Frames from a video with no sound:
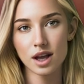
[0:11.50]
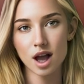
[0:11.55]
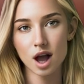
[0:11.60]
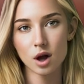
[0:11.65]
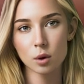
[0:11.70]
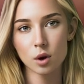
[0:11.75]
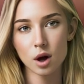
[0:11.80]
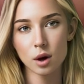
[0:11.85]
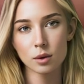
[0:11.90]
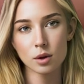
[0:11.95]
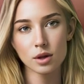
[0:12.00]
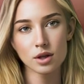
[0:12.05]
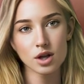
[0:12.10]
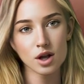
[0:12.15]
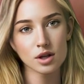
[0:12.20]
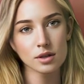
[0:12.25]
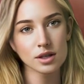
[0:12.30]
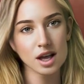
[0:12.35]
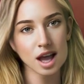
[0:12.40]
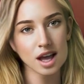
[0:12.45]
A
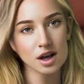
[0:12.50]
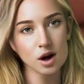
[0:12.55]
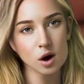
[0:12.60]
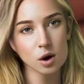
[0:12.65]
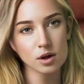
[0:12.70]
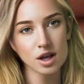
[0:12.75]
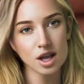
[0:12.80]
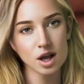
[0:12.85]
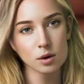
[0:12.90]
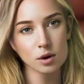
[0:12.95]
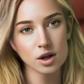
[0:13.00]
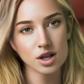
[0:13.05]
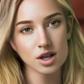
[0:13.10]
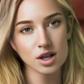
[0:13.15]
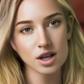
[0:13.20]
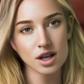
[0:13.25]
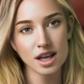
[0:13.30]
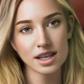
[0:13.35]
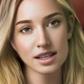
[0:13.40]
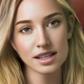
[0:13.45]
well-preserved and wholly
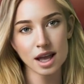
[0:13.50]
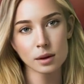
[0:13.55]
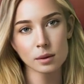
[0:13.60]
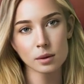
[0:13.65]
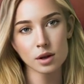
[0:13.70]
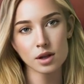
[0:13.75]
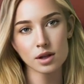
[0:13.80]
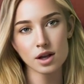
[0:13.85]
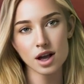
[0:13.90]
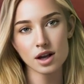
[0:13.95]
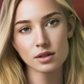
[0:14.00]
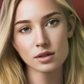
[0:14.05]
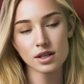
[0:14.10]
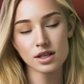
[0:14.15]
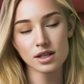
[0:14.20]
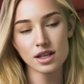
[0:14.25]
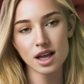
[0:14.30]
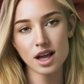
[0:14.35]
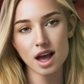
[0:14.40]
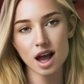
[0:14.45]
original example of
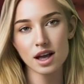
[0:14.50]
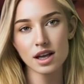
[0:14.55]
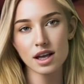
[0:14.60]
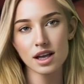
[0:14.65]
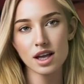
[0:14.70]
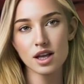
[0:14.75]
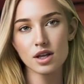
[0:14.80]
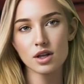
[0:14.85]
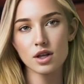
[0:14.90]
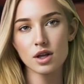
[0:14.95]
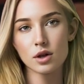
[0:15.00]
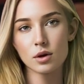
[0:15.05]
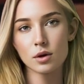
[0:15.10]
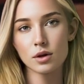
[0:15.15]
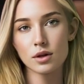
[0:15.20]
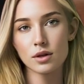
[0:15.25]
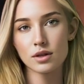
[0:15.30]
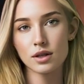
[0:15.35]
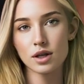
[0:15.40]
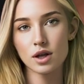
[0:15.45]
this iconic issue,
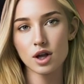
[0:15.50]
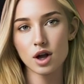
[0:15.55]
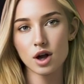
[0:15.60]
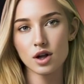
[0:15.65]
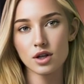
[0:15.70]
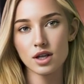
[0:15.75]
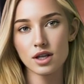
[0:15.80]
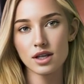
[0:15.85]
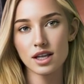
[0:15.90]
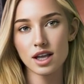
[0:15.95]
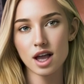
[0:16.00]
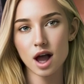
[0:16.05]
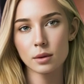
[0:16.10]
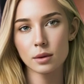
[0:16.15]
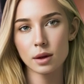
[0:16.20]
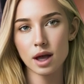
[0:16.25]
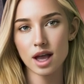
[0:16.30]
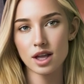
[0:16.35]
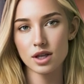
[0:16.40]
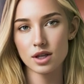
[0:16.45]
the largest
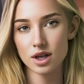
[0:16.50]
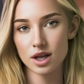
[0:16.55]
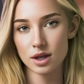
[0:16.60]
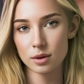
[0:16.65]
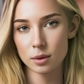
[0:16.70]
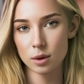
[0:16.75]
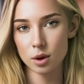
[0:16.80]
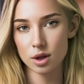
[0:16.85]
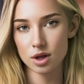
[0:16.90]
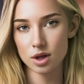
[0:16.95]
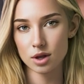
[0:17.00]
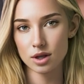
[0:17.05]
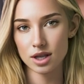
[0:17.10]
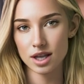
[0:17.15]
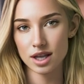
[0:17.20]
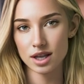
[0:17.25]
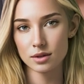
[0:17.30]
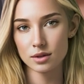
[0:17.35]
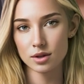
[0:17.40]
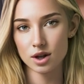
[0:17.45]
denomination
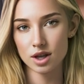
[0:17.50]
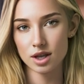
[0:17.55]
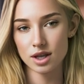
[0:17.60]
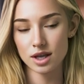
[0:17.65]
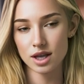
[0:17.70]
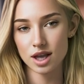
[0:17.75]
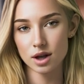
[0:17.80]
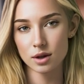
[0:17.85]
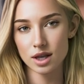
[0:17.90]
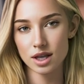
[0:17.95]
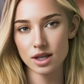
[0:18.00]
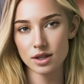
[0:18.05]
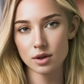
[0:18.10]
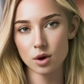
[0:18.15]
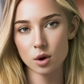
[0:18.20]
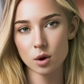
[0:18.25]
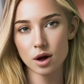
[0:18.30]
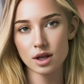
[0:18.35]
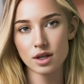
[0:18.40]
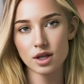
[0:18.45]
produced in the first series of
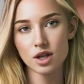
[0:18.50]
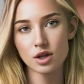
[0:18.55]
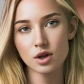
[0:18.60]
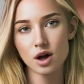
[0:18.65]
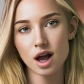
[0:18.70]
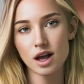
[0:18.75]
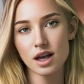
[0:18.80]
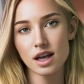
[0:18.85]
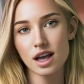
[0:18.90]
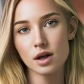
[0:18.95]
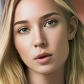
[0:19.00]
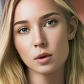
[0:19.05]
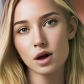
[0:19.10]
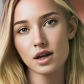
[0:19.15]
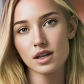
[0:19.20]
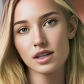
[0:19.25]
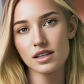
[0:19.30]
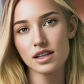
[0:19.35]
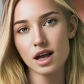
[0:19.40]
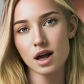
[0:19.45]
coins struck in
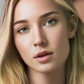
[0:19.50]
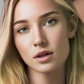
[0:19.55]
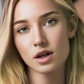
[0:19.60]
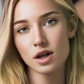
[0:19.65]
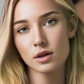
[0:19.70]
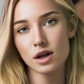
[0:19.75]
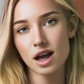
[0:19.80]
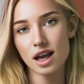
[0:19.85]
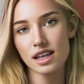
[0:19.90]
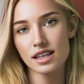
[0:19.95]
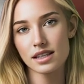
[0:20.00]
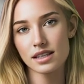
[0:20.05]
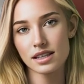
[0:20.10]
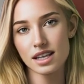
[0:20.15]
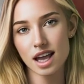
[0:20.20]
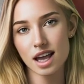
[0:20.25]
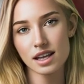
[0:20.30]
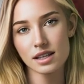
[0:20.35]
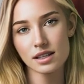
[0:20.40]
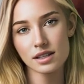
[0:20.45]
what is now the United
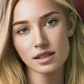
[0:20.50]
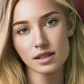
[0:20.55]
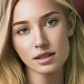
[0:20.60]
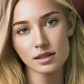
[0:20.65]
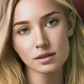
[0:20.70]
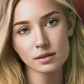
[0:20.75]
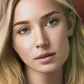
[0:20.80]
States.